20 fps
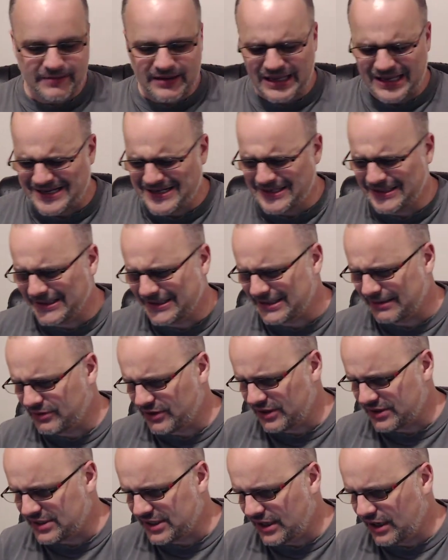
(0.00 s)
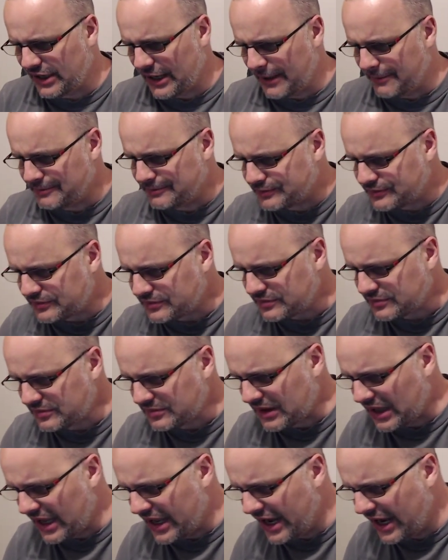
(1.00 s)
Goodness, I'm thirsty. Okay.
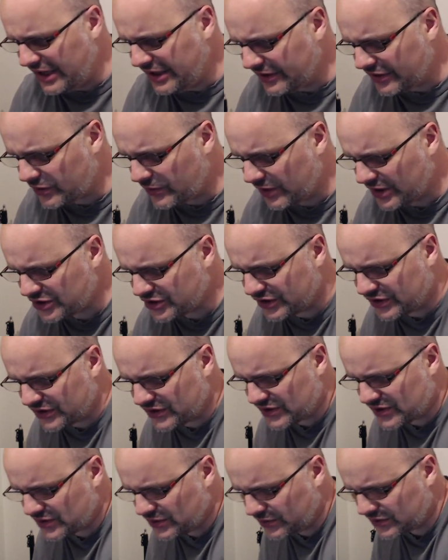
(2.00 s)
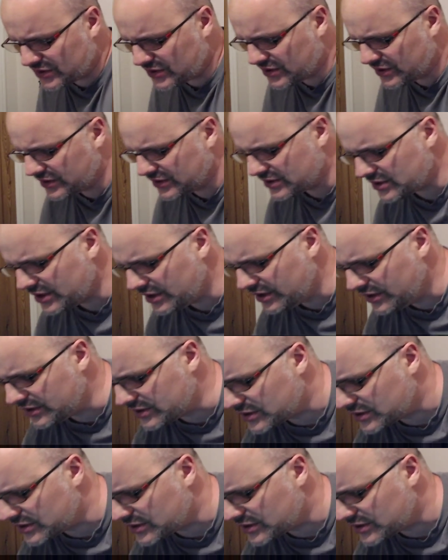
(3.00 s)
Any other questions, thoughts, concerns,